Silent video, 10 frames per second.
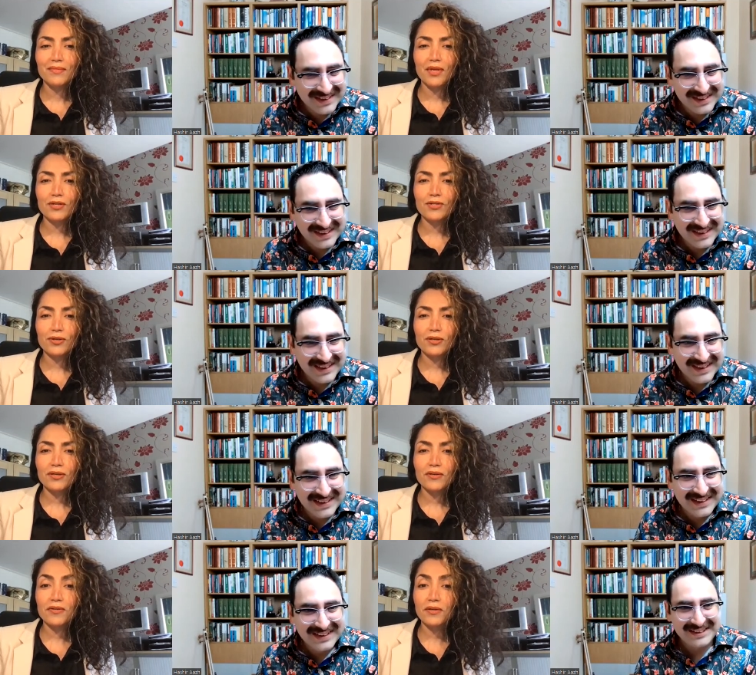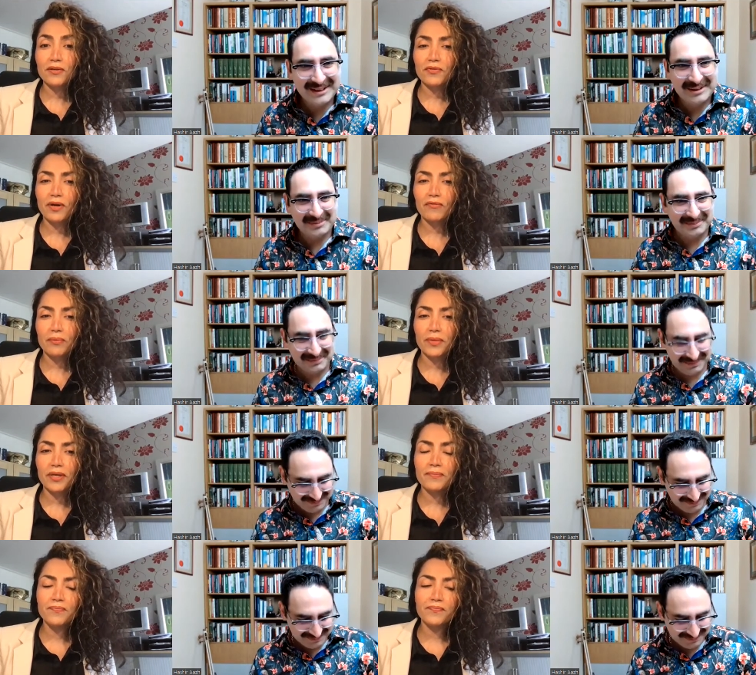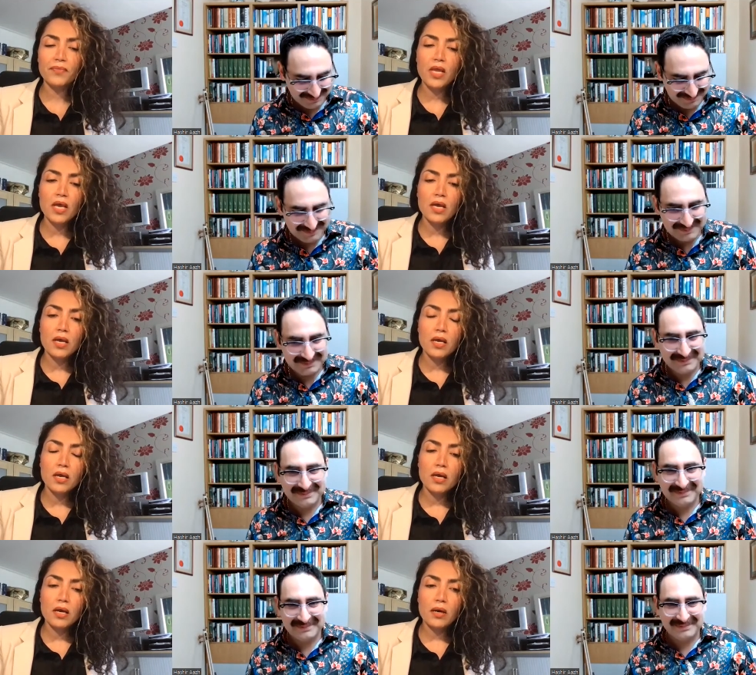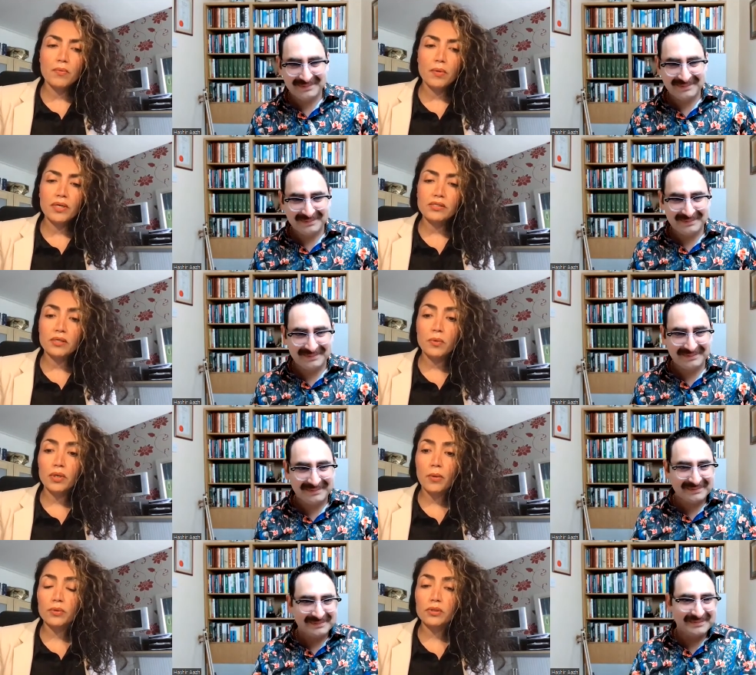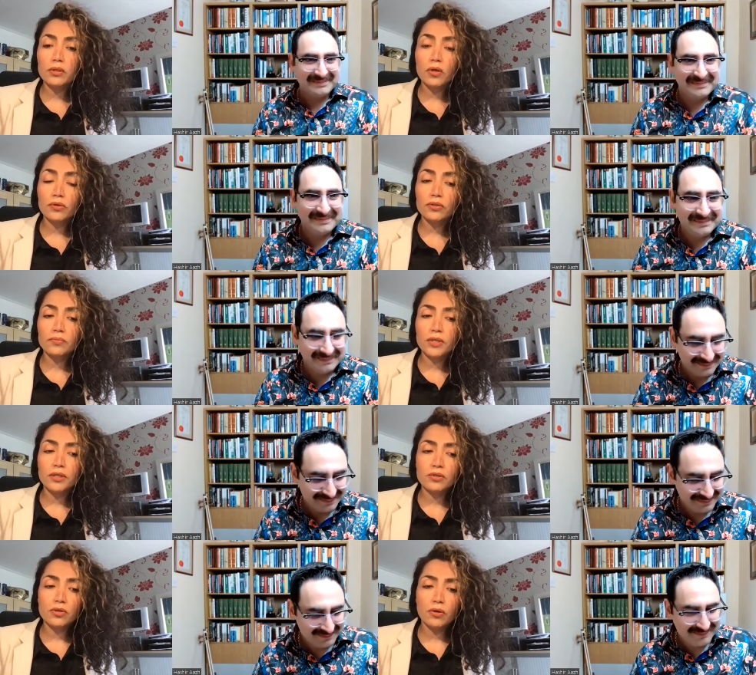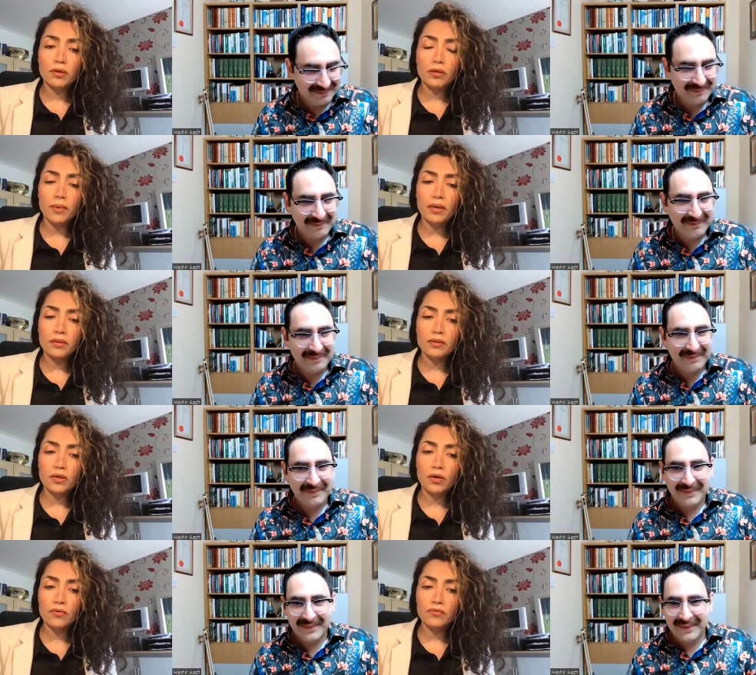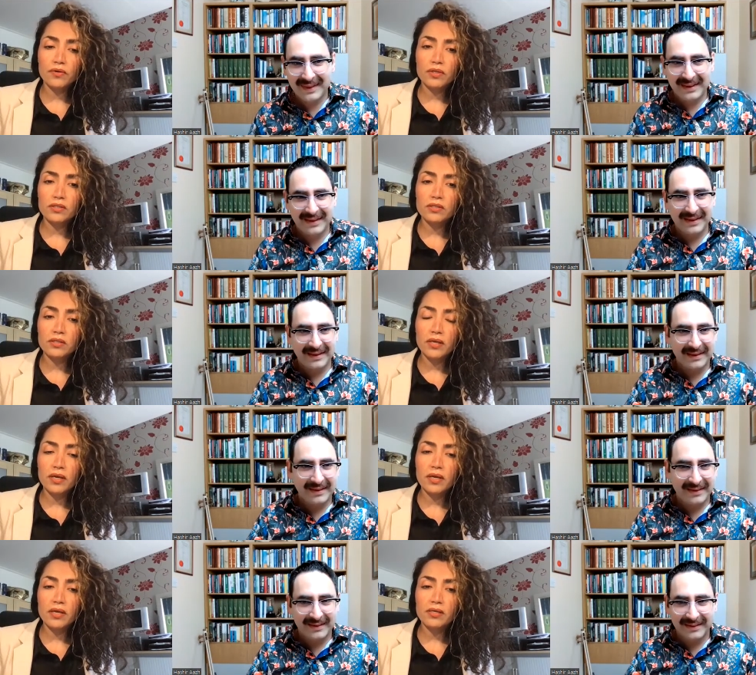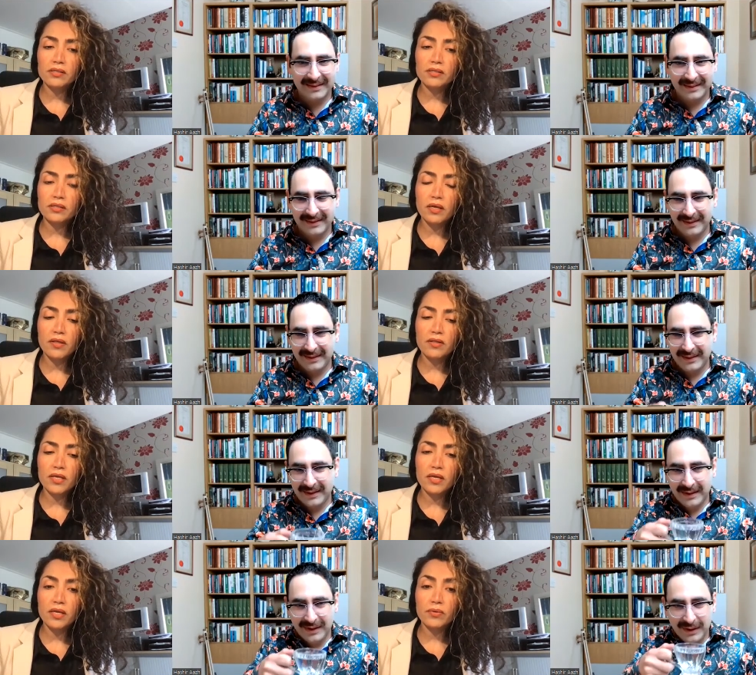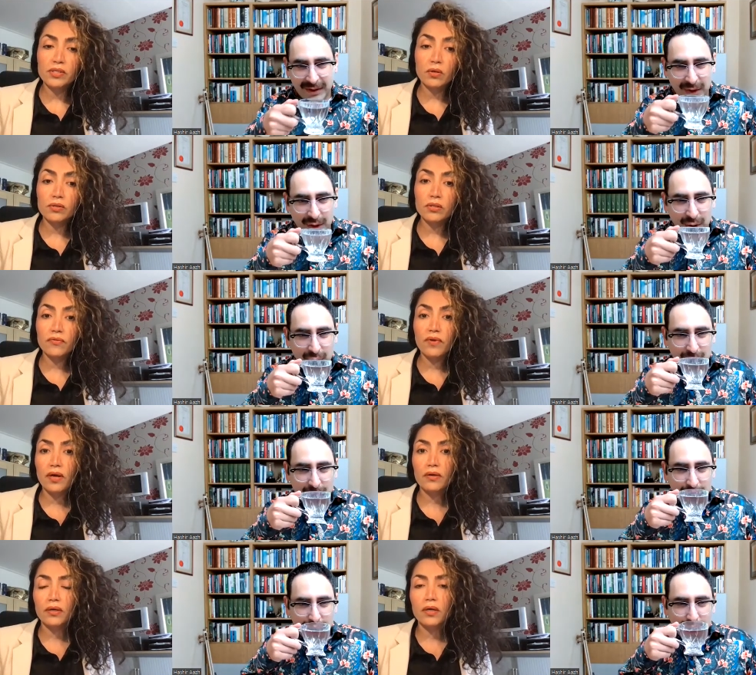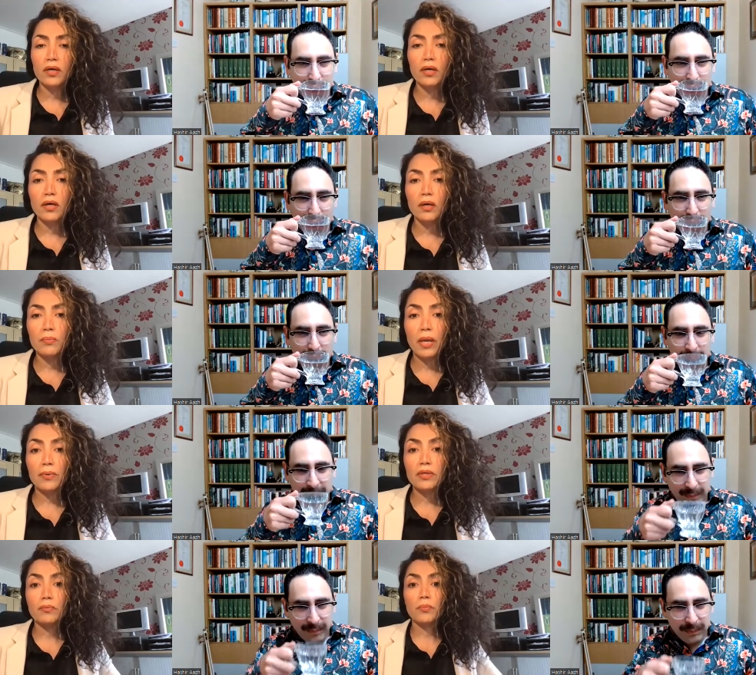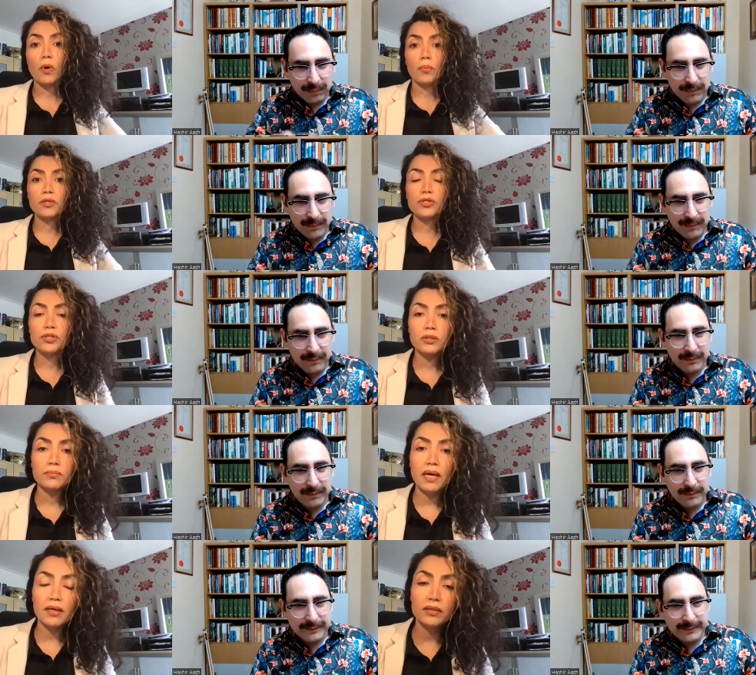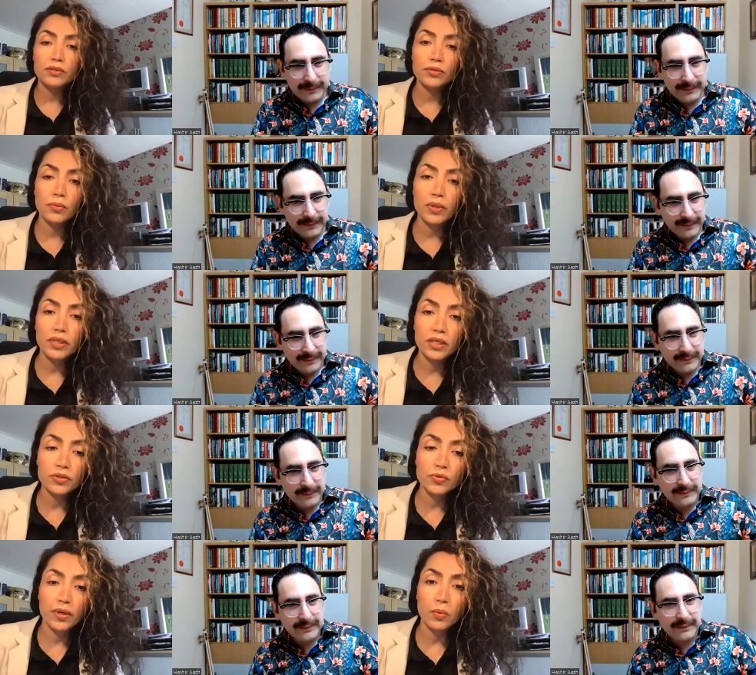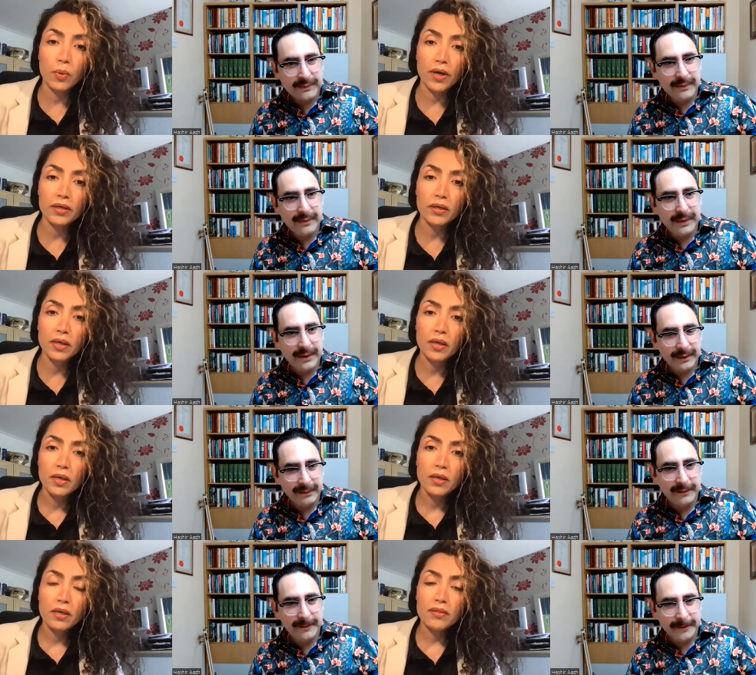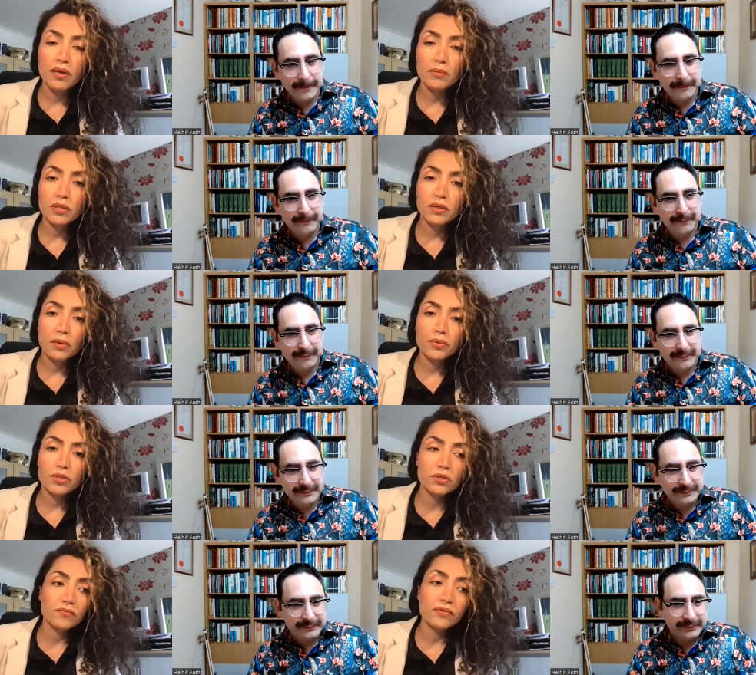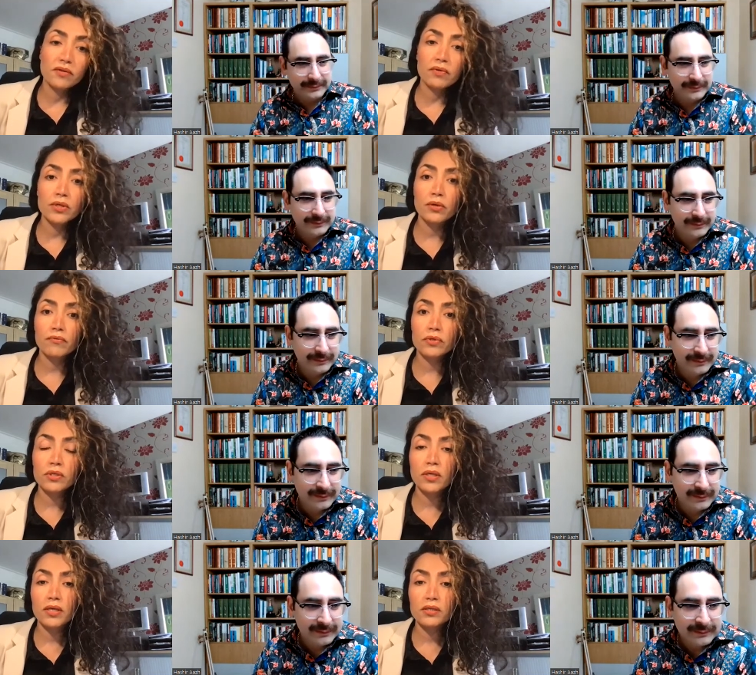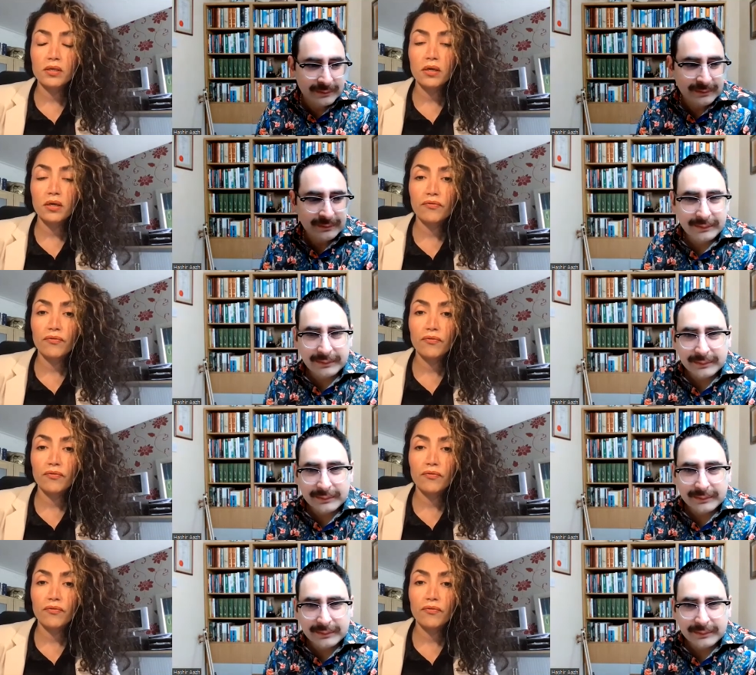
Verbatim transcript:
Speaker 1: Yeah, sure. thank you for having me. Um, basically, what I would like to be talking about at the conference is the results of our uh, paper that we published back in 2021. And that was a collaboration of several universities of